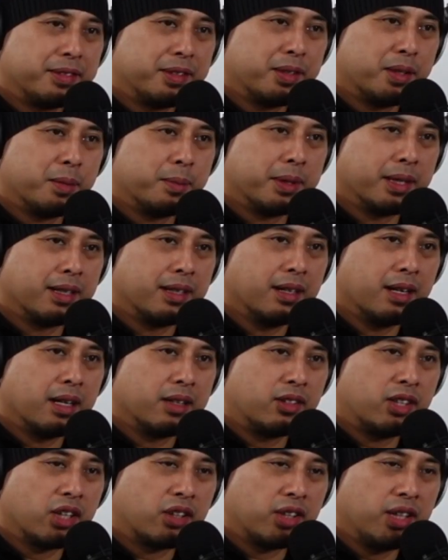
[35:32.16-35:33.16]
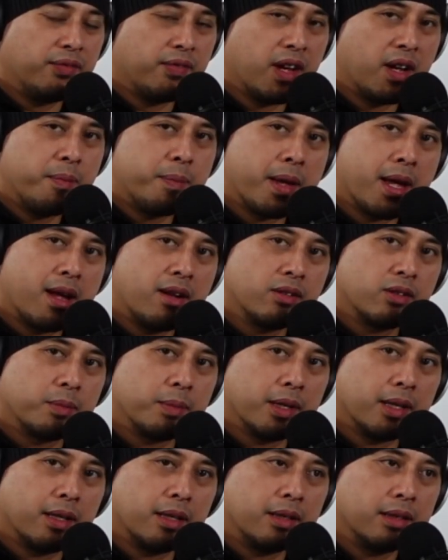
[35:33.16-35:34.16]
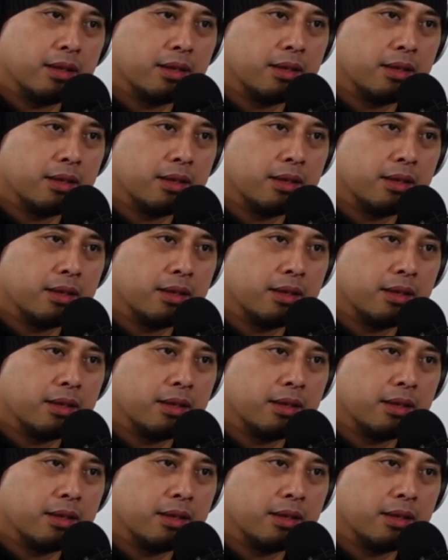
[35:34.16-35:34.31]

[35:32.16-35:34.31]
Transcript: Oh my God, 65 pounds, man.